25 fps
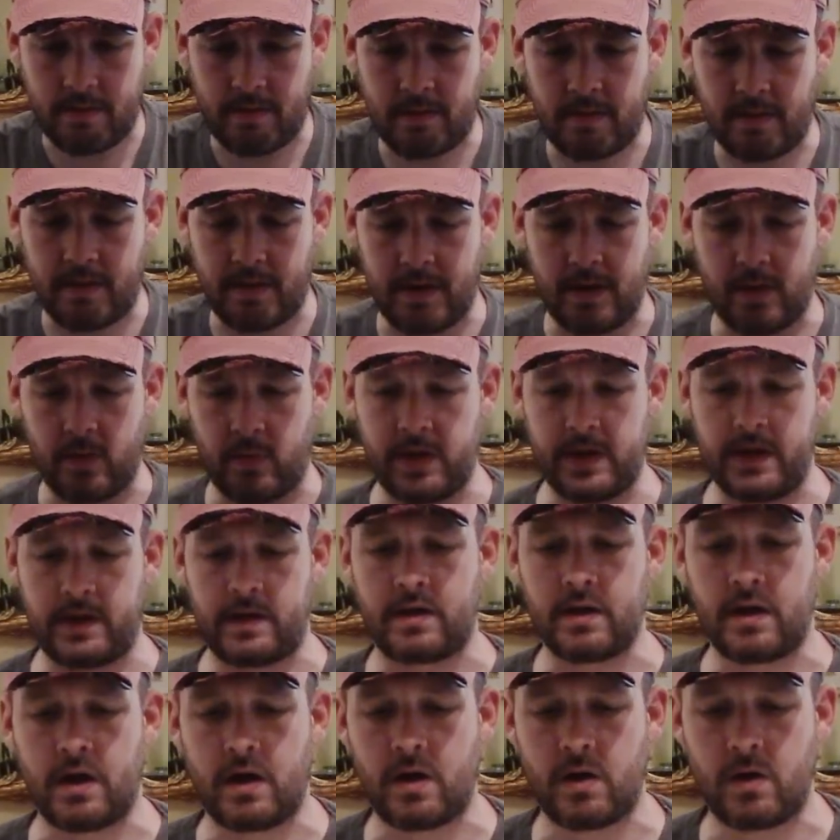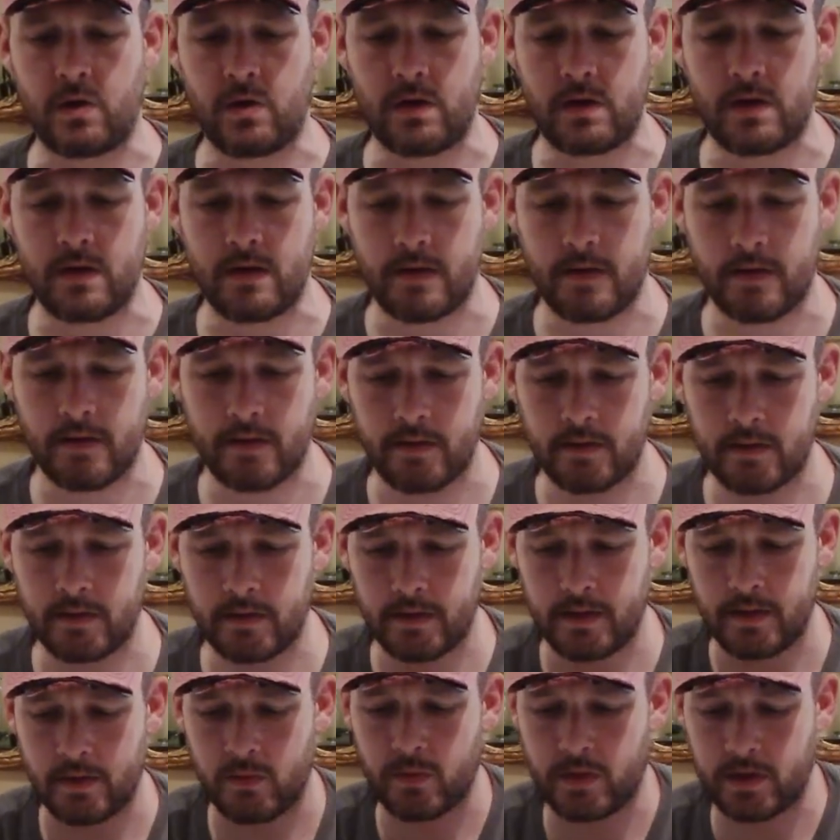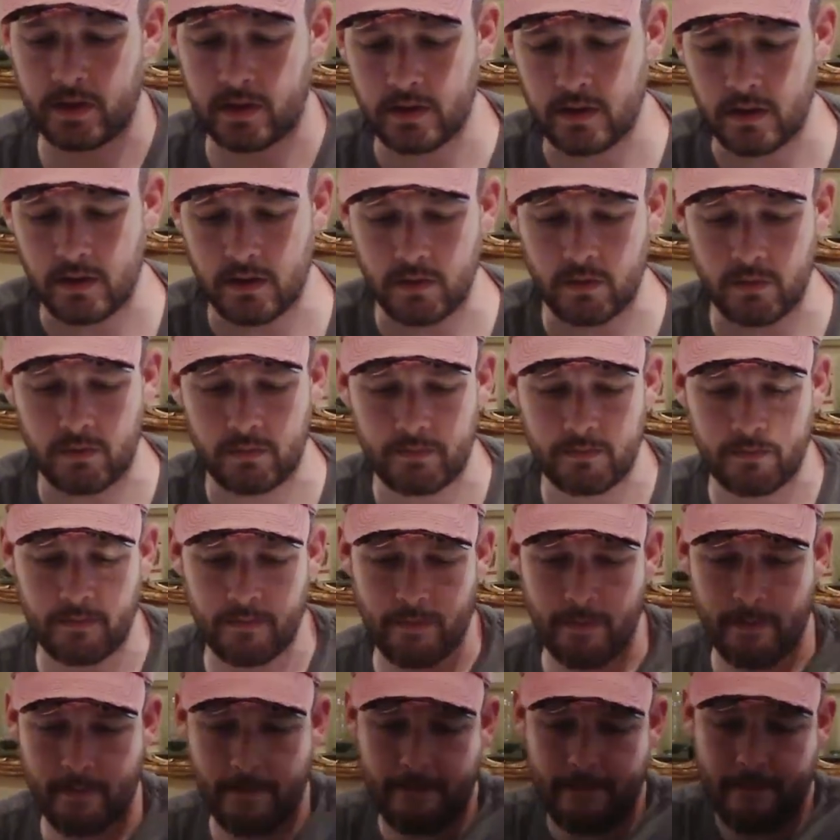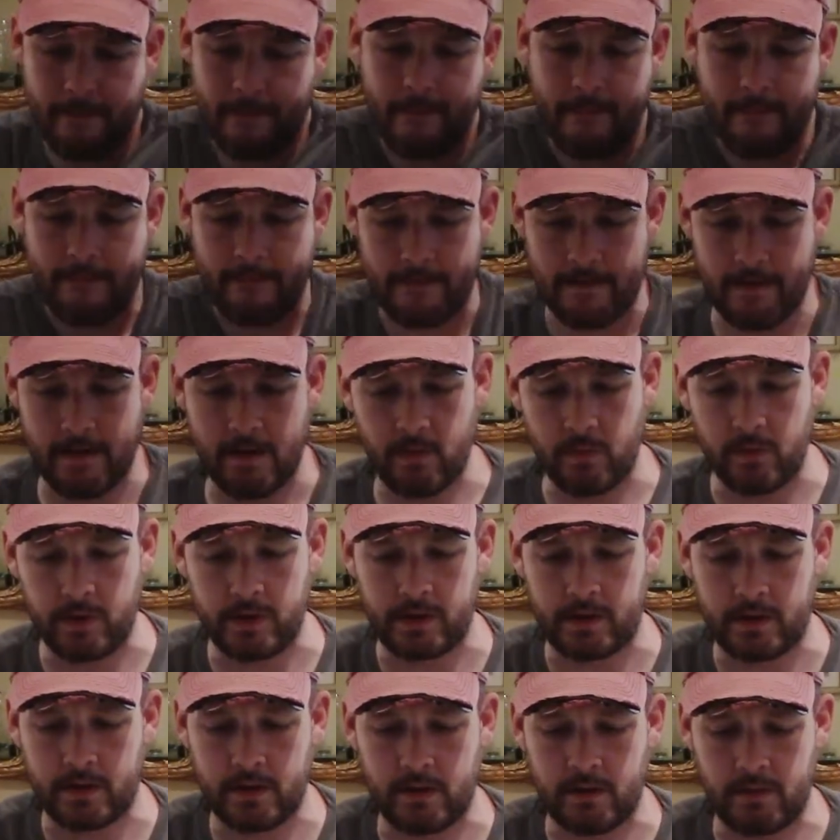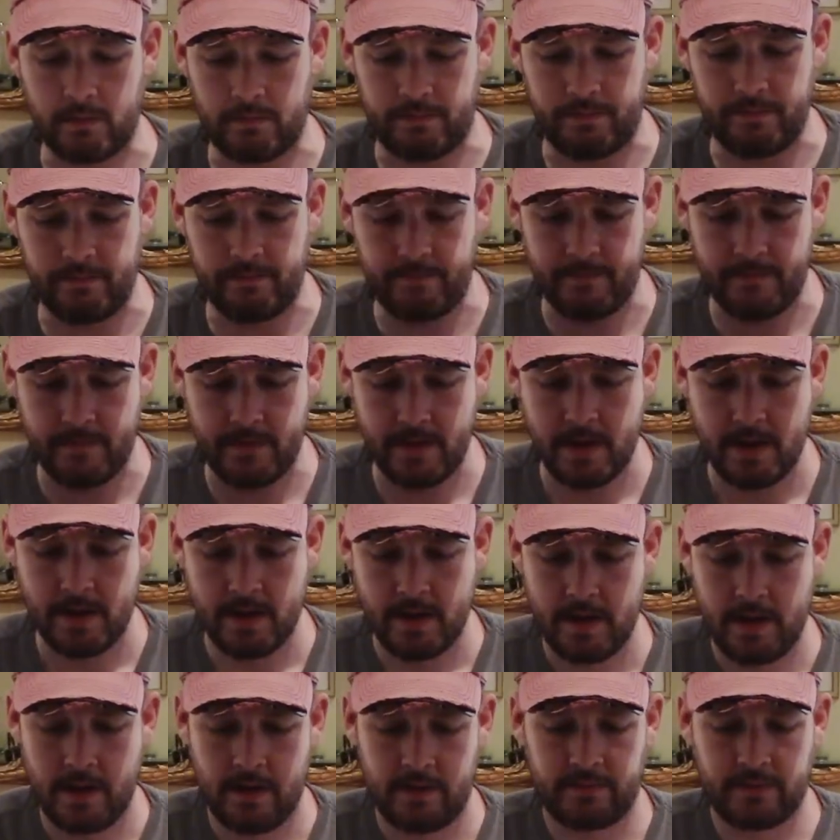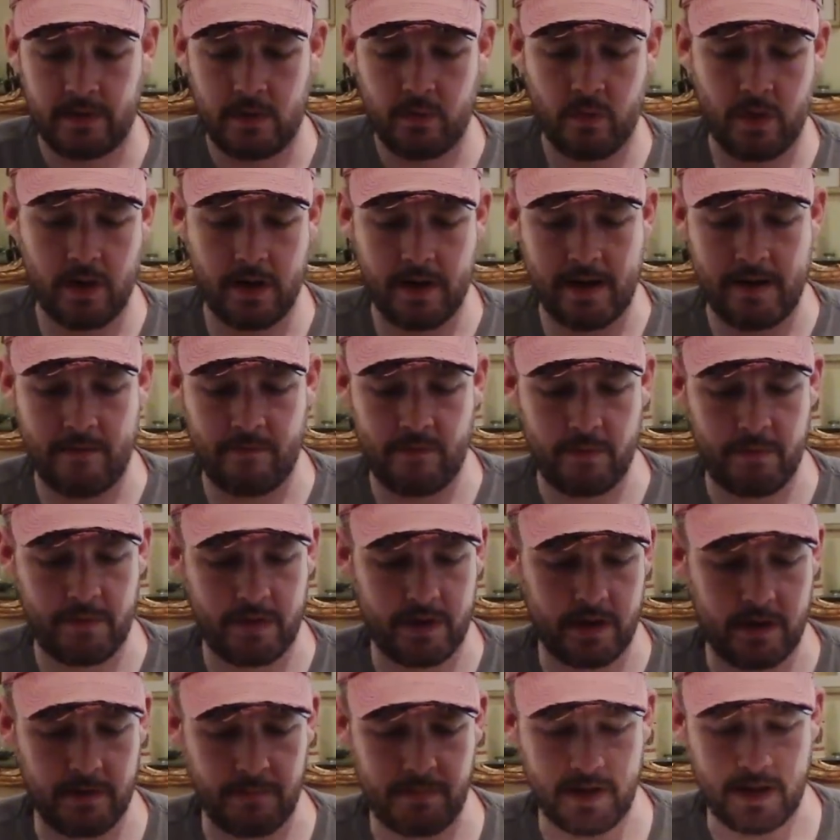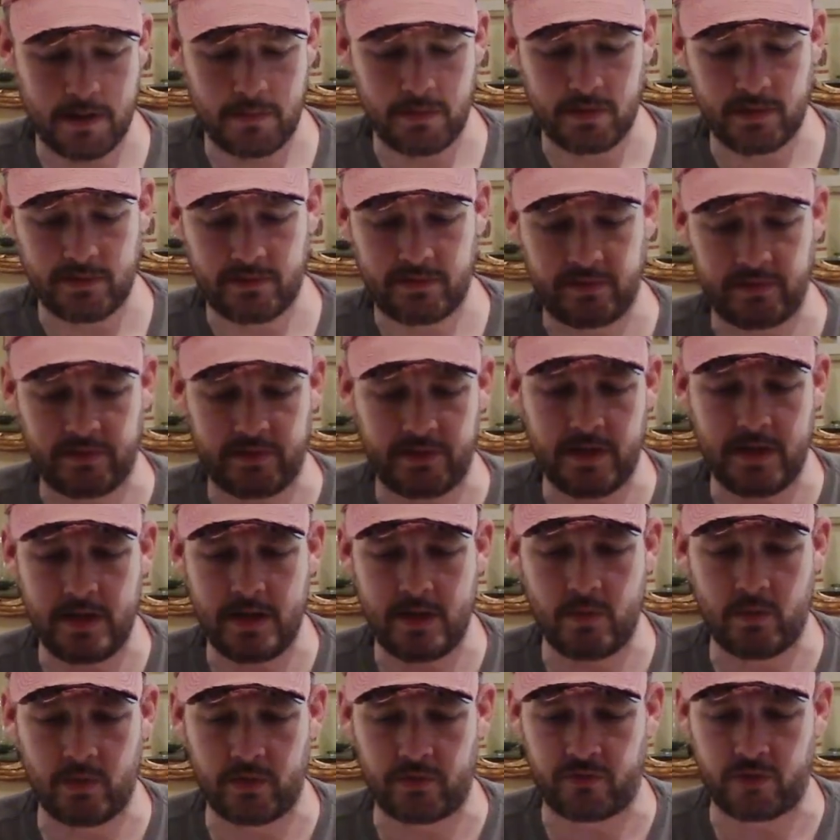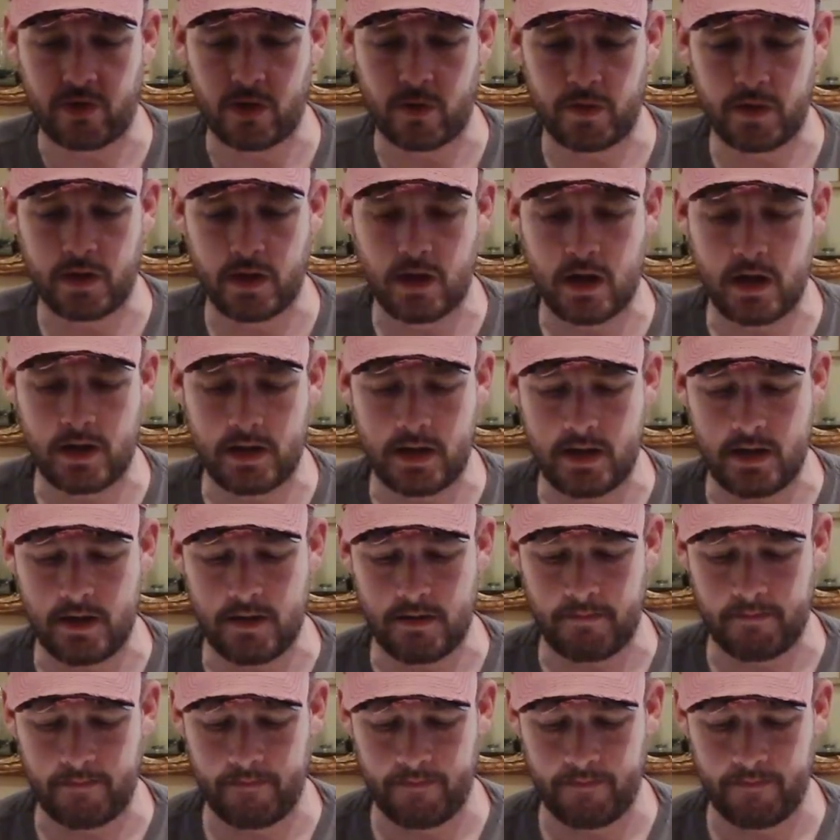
There we go. There we go. There we go. So I want everybody to be able to see what's going on here.